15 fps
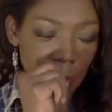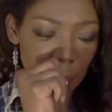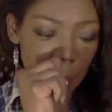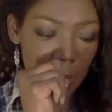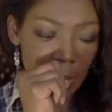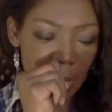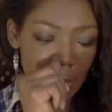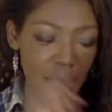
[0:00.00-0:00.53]

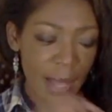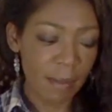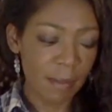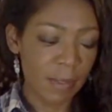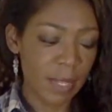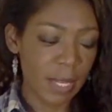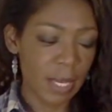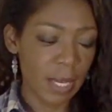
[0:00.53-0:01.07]
We have
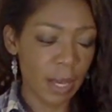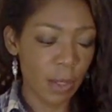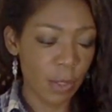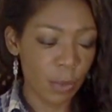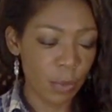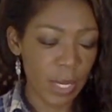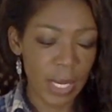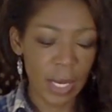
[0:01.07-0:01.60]
the
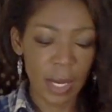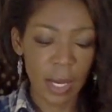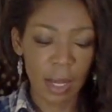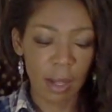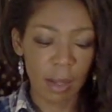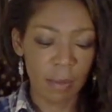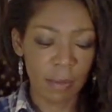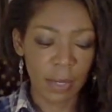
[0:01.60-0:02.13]
Three
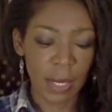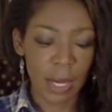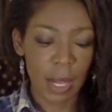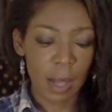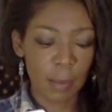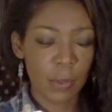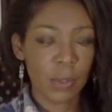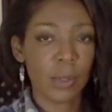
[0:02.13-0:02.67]
of
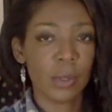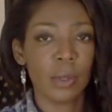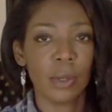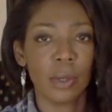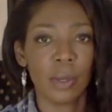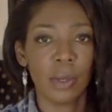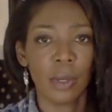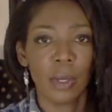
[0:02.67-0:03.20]
Cups
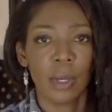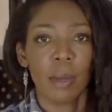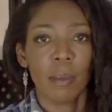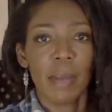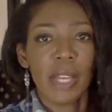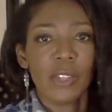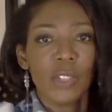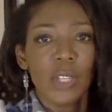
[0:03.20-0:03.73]

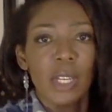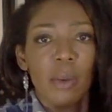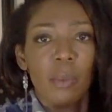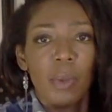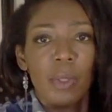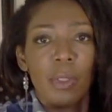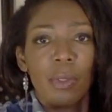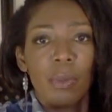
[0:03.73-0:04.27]
matching up
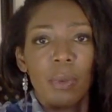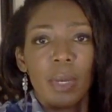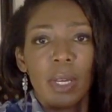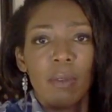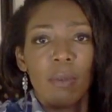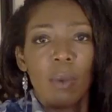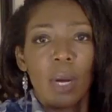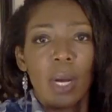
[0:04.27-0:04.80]
with the Three
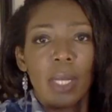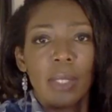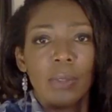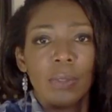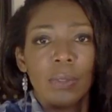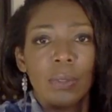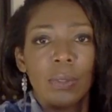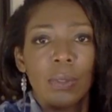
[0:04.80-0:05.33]
of
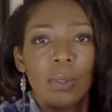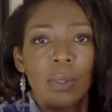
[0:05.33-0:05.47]
Wands.